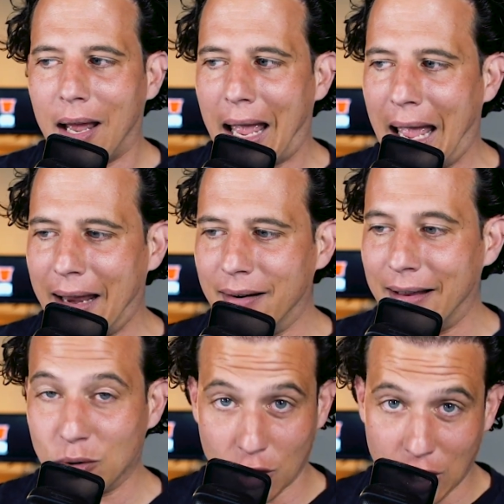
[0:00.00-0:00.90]
And
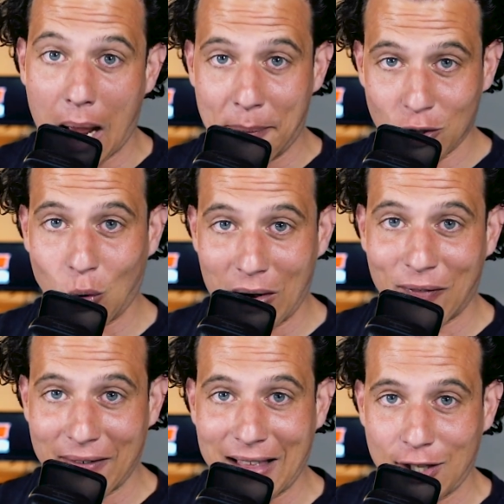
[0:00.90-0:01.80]
that was on top of the
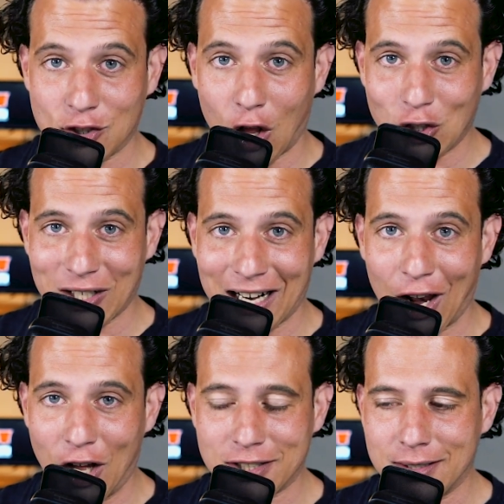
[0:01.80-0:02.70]
$25,000 that I
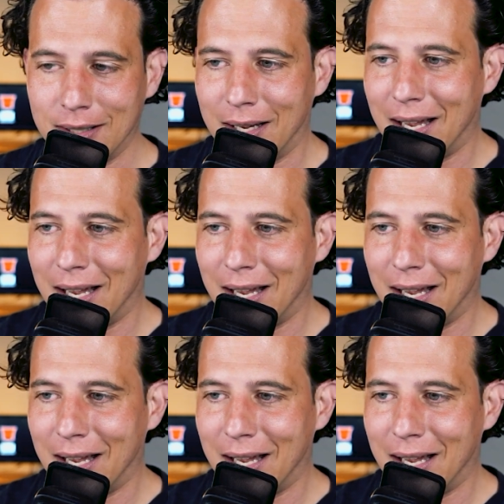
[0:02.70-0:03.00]
lost.